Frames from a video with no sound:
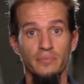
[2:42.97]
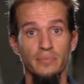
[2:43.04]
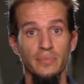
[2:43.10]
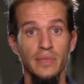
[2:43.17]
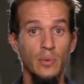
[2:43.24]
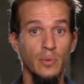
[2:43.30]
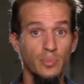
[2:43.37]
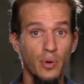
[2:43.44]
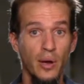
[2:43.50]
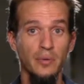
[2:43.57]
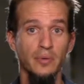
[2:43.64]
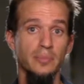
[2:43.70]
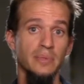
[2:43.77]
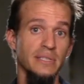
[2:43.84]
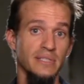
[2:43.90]
They would
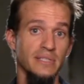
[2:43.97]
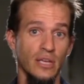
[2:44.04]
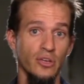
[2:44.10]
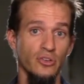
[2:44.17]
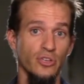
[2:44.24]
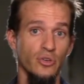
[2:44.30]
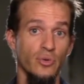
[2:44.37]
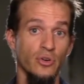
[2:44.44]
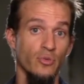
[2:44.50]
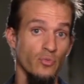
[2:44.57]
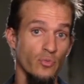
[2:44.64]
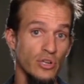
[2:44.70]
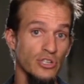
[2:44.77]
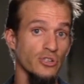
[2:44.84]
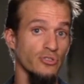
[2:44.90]
probably sell you an
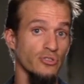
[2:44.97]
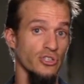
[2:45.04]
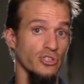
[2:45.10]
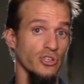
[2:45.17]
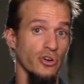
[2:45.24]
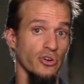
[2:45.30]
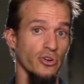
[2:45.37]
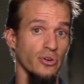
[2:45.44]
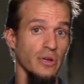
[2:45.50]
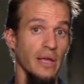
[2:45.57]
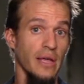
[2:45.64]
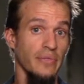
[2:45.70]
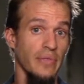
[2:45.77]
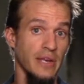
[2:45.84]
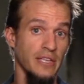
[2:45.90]
original starter
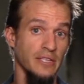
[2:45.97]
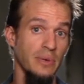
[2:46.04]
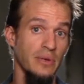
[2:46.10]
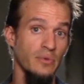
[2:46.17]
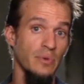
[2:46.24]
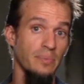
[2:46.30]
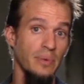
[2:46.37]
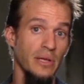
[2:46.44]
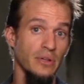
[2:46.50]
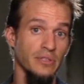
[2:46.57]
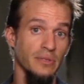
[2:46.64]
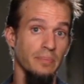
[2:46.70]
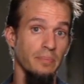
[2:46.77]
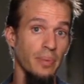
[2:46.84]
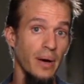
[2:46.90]
that has been rebuilt,
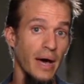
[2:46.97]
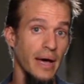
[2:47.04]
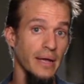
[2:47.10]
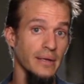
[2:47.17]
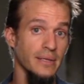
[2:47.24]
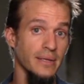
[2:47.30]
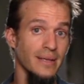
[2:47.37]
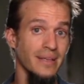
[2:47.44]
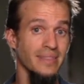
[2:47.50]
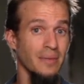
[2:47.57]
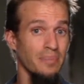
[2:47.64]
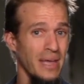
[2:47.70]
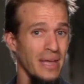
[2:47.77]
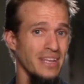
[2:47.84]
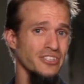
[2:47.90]
but the
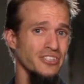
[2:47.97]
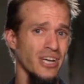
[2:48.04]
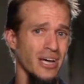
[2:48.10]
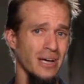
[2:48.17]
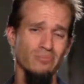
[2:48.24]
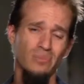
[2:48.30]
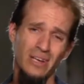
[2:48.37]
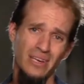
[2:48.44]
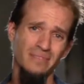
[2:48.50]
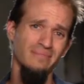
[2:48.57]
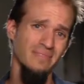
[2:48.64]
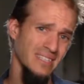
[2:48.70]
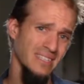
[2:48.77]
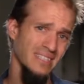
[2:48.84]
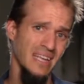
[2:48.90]
paint job, well,
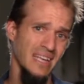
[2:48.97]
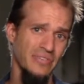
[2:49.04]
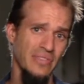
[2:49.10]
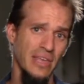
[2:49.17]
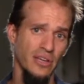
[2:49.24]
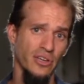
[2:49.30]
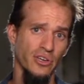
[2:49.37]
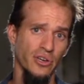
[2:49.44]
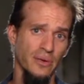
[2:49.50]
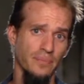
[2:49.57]
it's not that good.